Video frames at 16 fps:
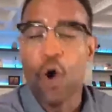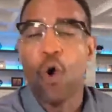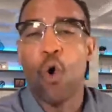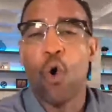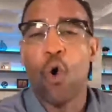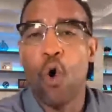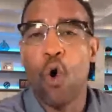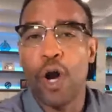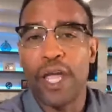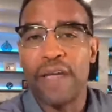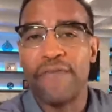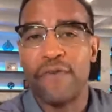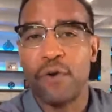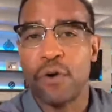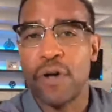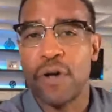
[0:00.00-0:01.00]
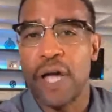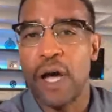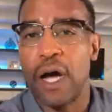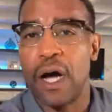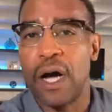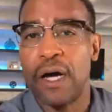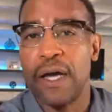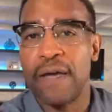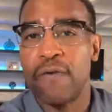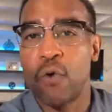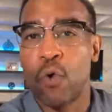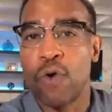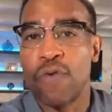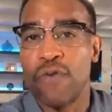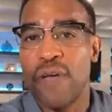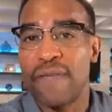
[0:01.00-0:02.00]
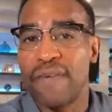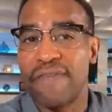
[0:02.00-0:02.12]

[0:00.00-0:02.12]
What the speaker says: or if you have a